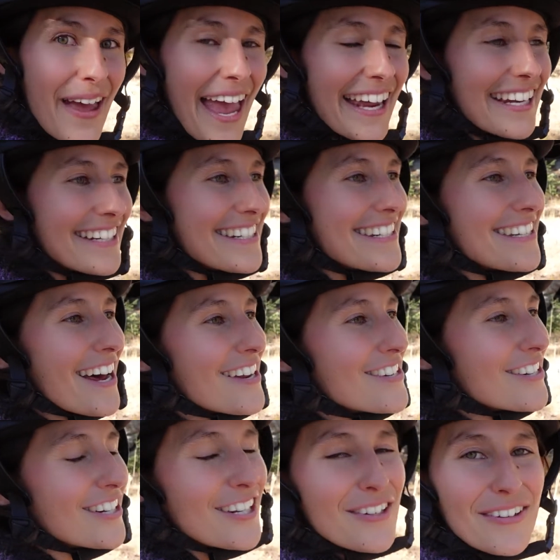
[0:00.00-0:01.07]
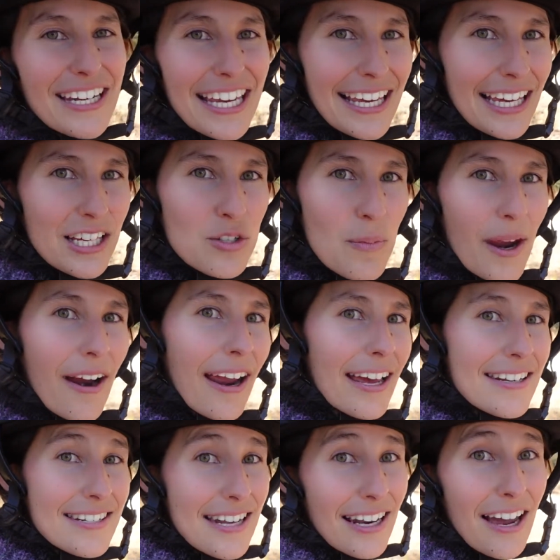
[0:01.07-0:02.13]
and it's such a unique
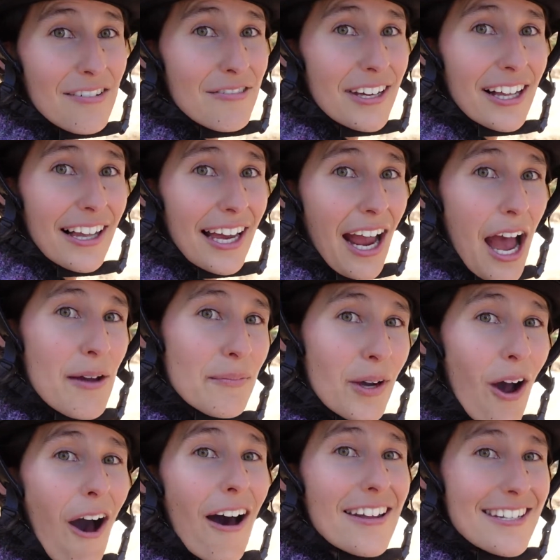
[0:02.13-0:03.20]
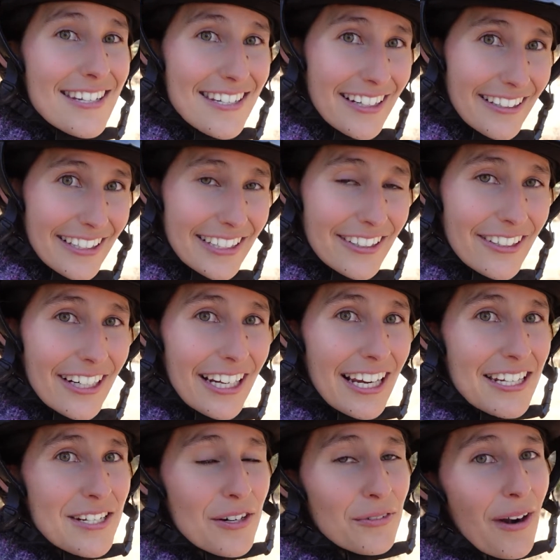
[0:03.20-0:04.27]
experience that I feel like I'm constantly learning
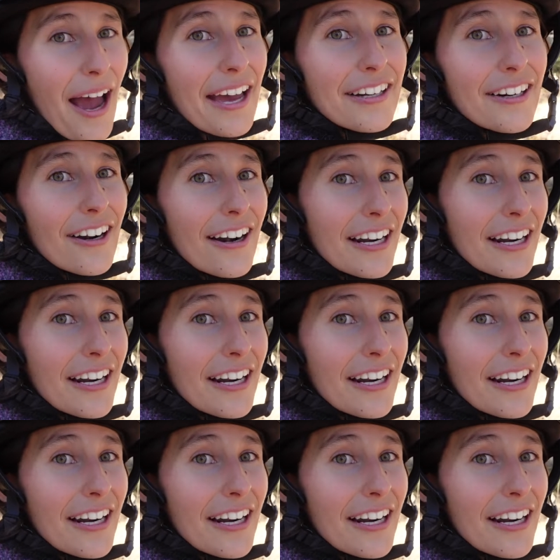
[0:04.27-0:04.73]
as a rider,